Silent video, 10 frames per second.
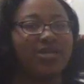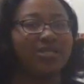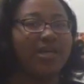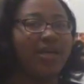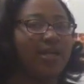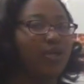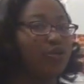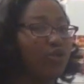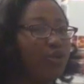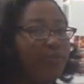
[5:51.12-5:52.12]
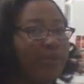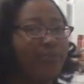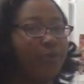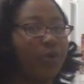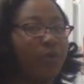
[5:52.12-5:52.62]
this in a little bit
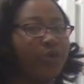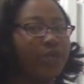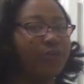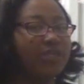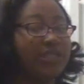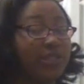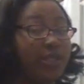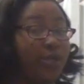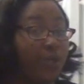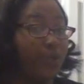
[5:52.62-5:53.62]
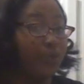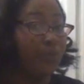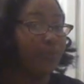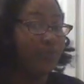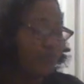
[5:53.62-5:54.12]
of oil just a little.
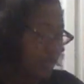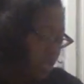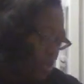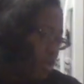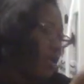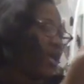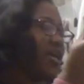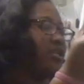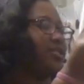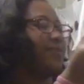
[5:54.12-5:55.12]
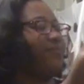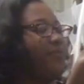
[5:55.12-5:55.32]
It's